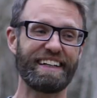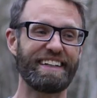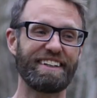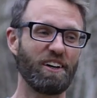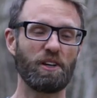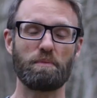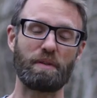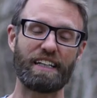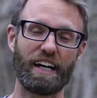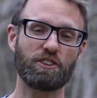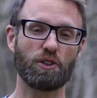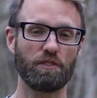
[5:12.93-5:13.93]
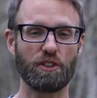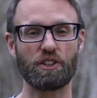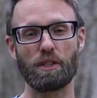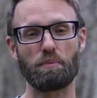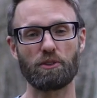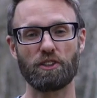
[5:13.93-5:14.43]
You know, it'd be nicer if the
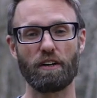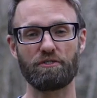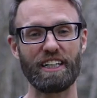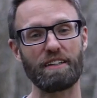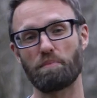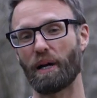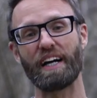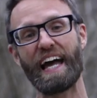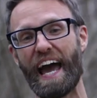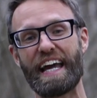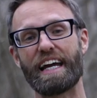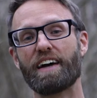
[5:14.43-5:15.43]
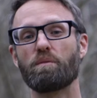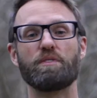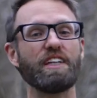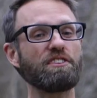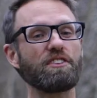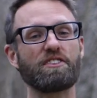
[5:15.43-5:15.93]
cheaper stuff did, but hey,
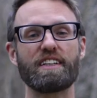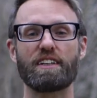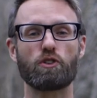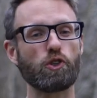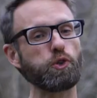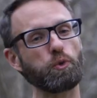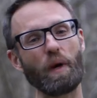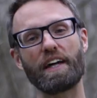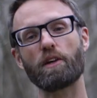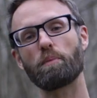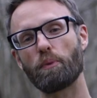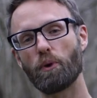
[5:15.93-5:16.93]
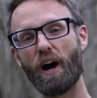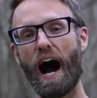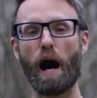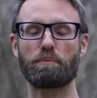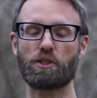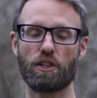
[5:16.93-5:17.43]
this is an incredible
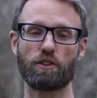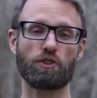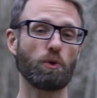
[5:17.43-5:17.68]
option.